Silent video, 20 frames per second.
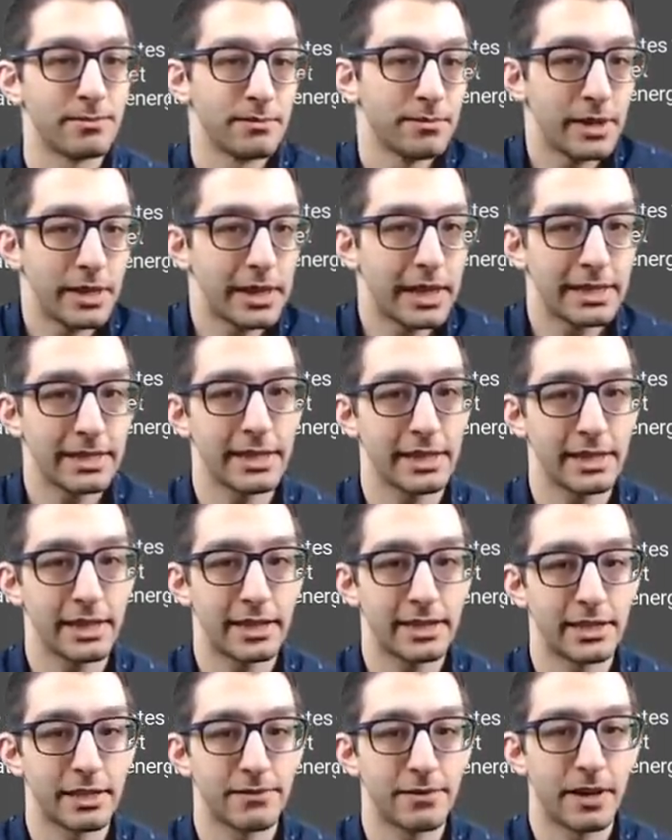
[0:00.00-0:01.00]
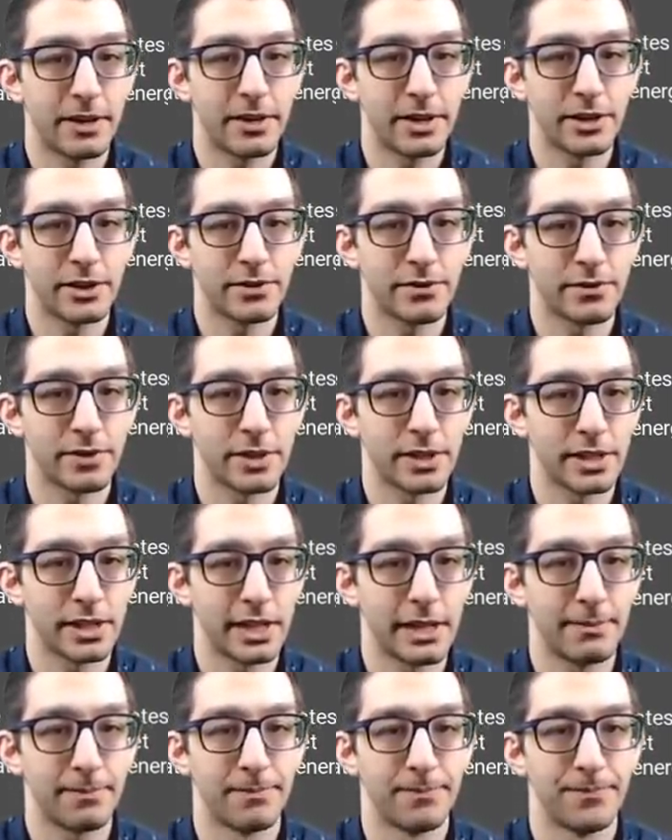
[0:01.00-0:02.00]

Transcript: And that's it, that's the foundation for this game.